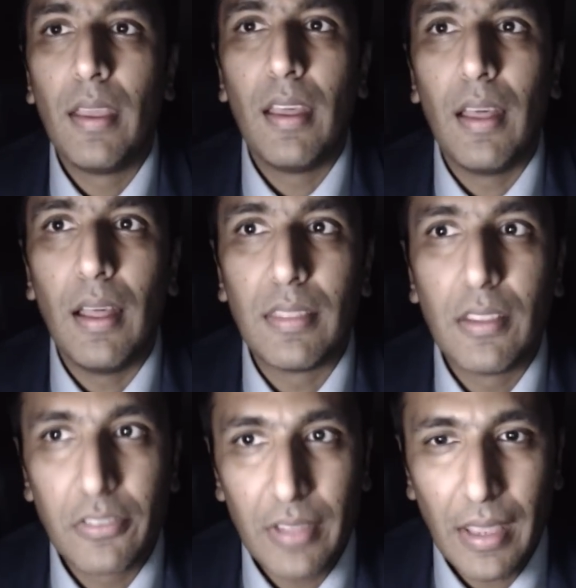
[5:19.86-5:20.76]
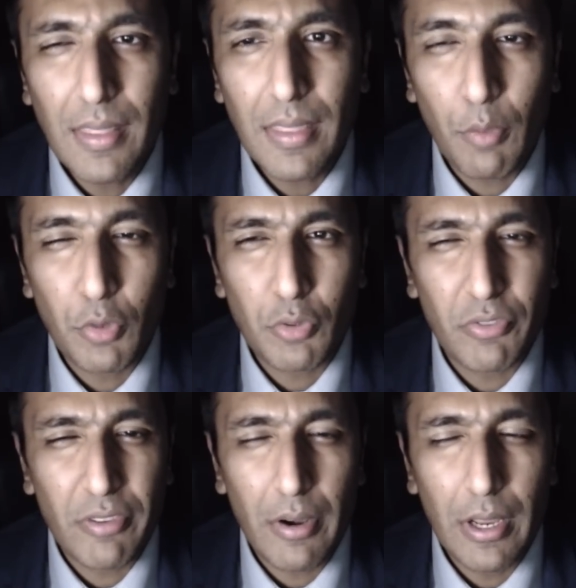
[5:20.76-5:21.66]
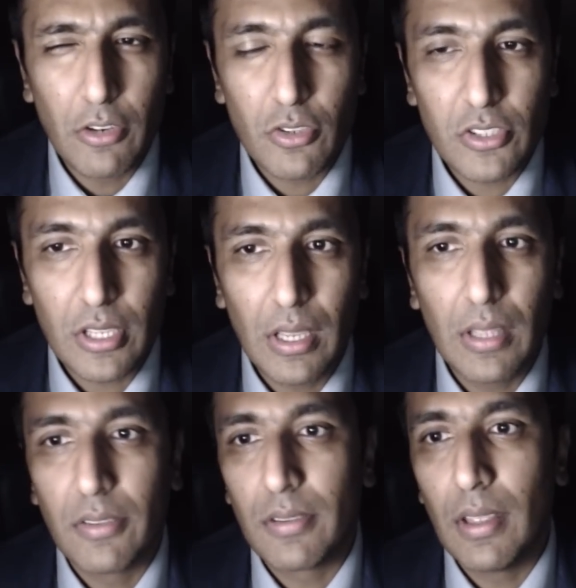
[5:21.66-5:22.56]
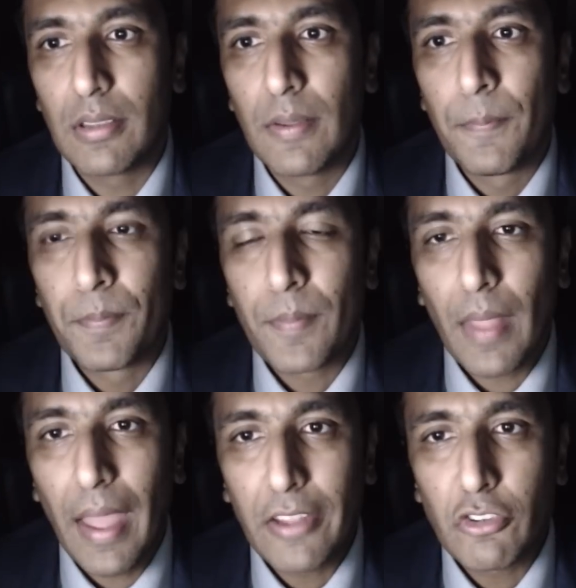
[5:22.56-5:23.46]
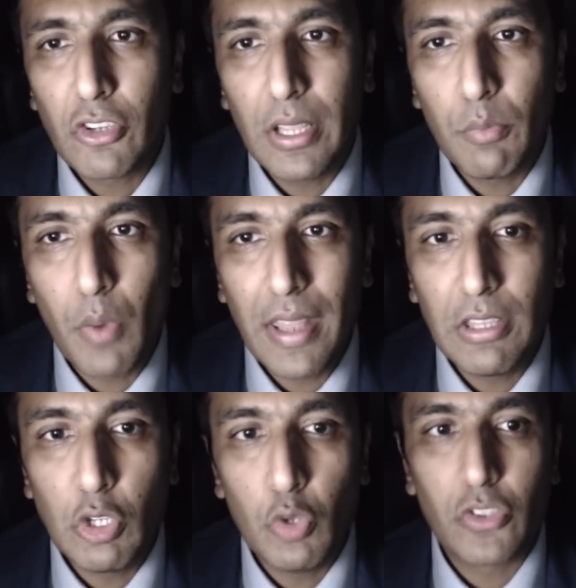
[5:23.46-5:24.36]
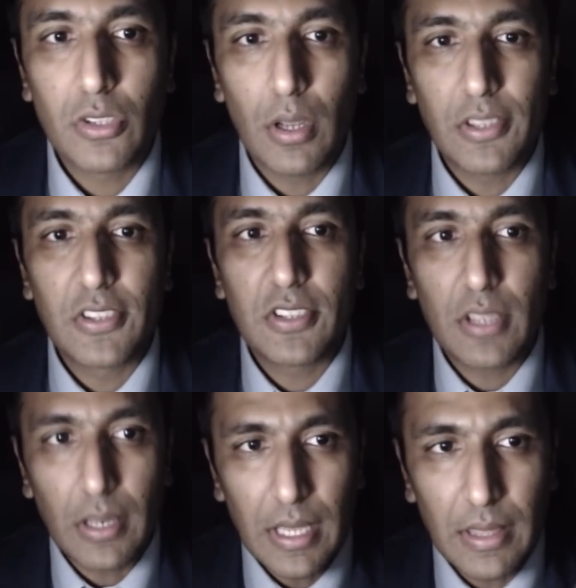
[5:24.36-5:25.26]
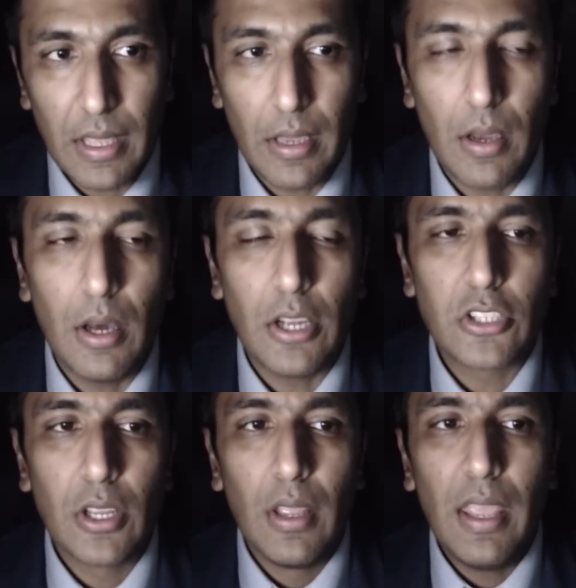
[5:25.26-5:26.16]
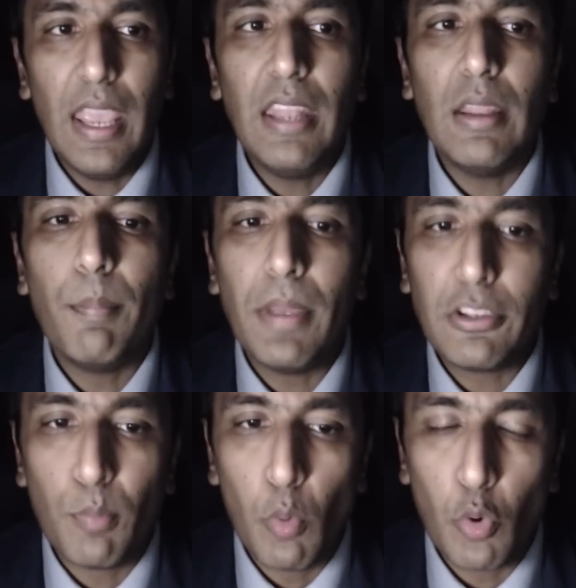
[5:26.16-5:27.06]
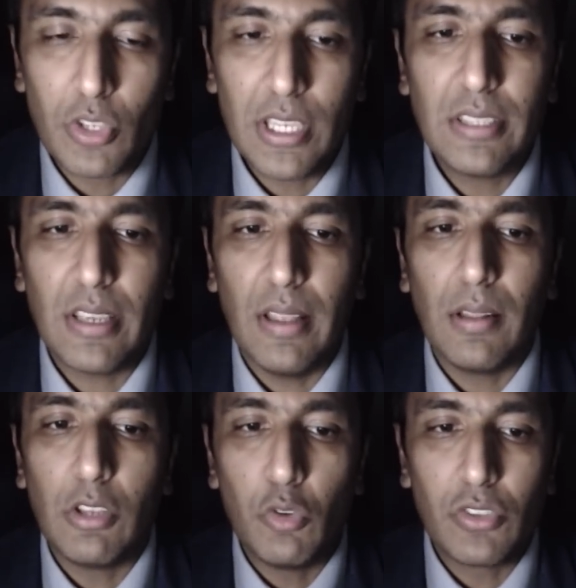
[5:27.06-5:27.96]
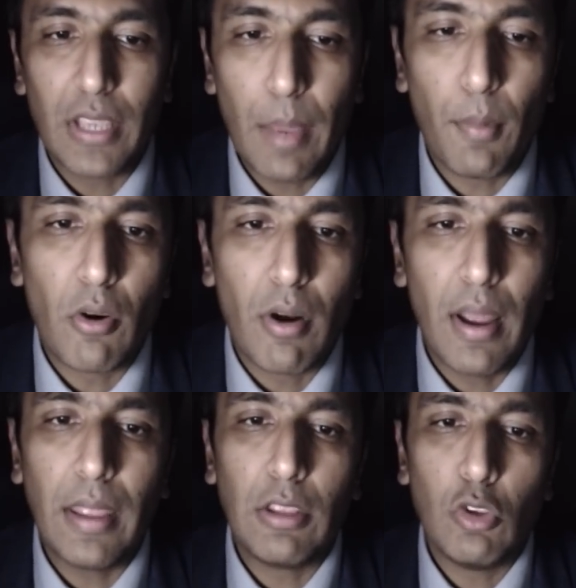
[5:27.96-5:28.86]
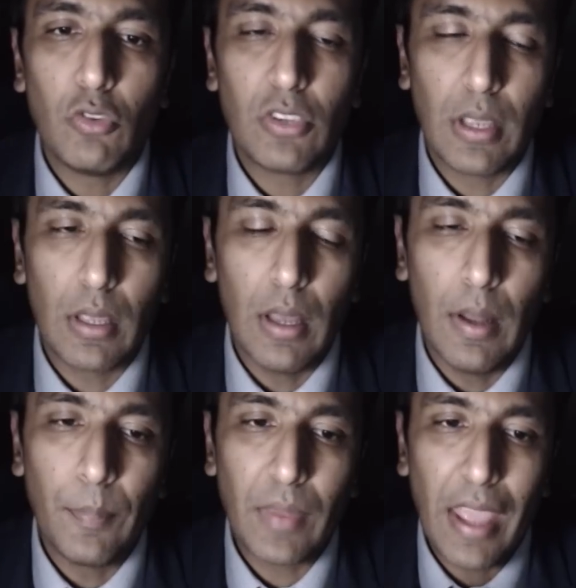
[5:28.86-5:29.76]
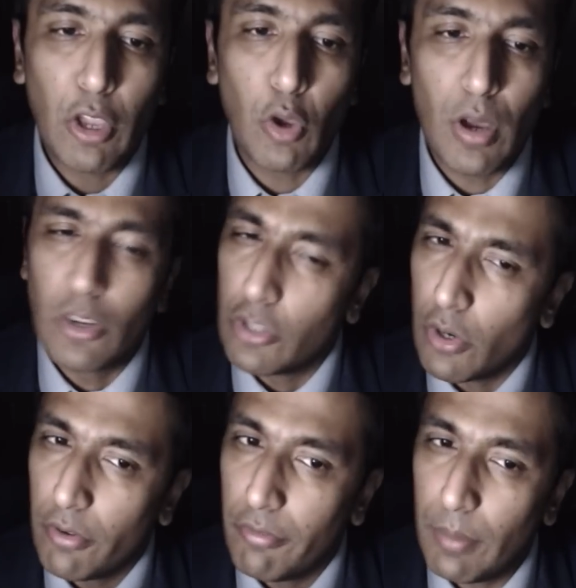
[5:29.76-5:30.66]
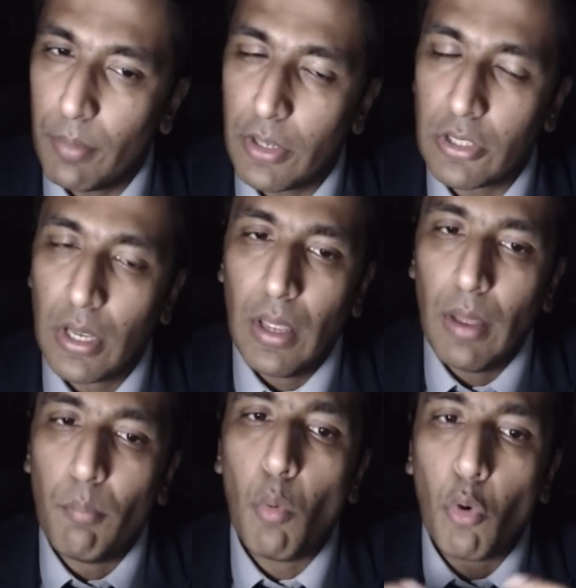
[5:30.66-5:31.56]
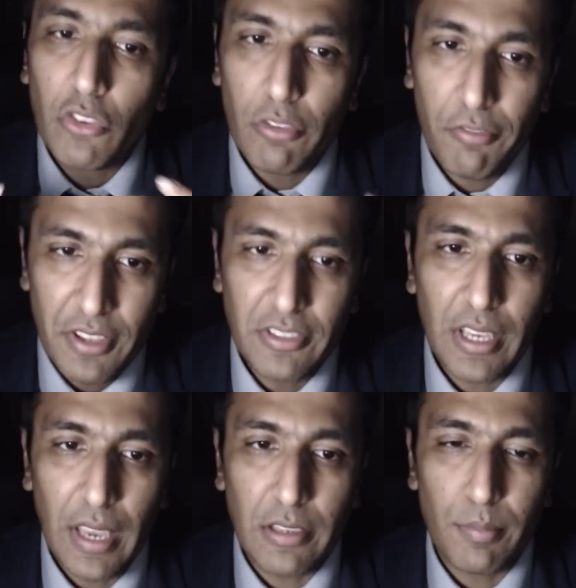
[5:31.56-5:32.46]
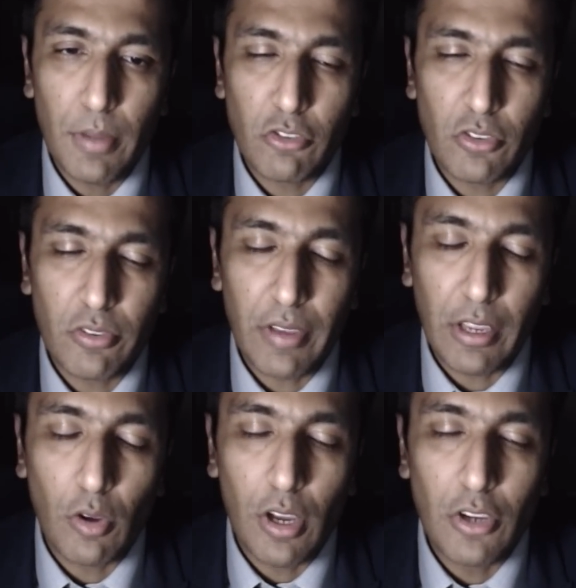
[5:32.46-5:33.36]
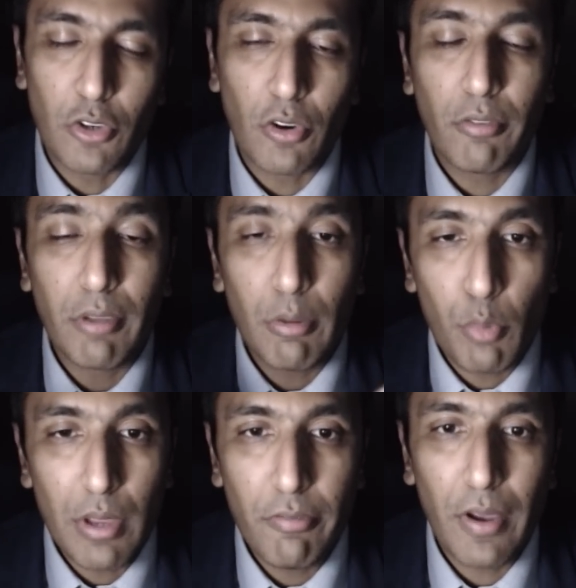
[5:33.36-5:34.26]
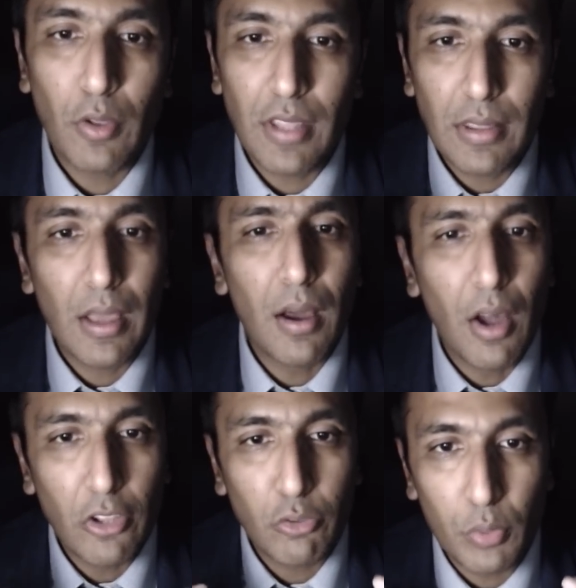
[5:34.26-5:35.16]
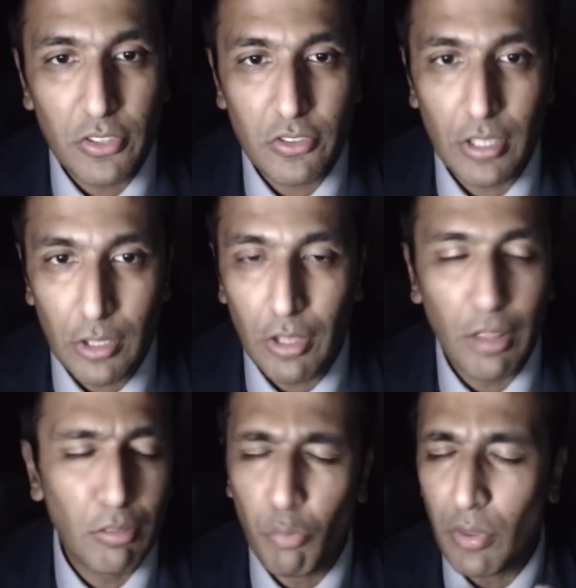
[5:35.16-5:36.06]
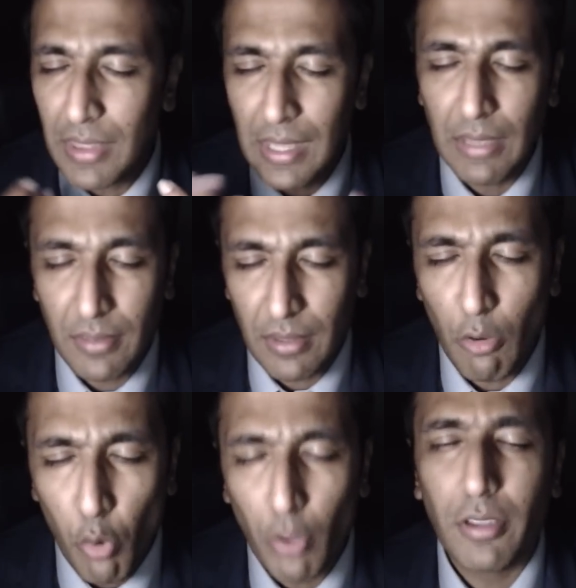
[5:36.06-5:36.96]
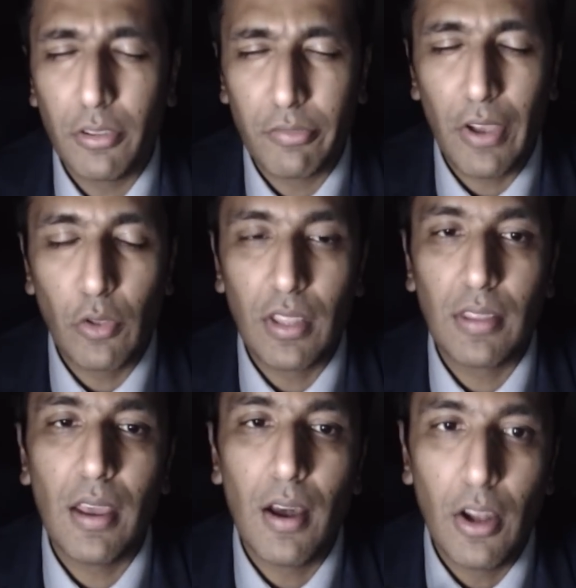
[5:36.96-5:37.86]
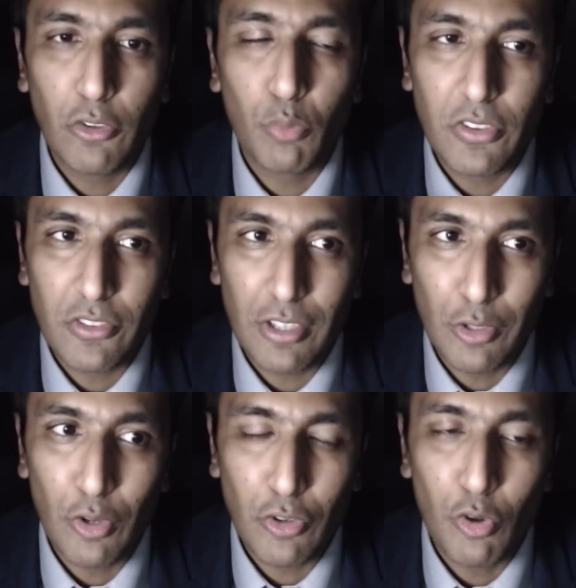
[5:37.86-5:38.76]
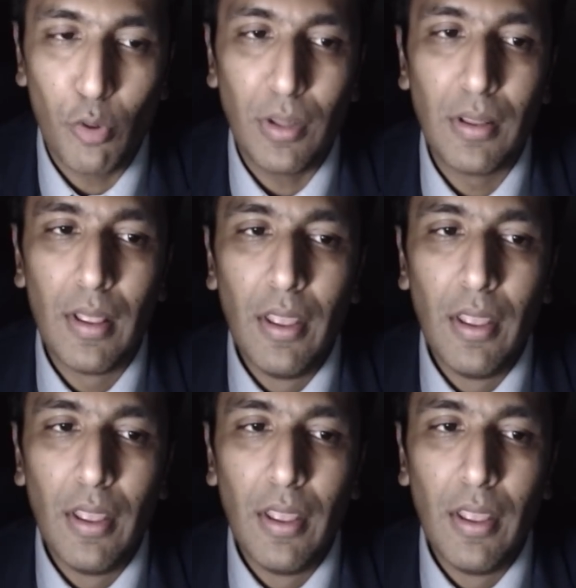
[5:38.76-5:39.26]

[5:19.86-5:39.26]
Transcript: The second thing, which was very interesting, is that actually, when you start studying their heart in a bit more detail using MRI, using echocardiography, but more sophisticated measures of echocardiography, we found that their hearts were still, what these authors found, that their hearts were still not normal.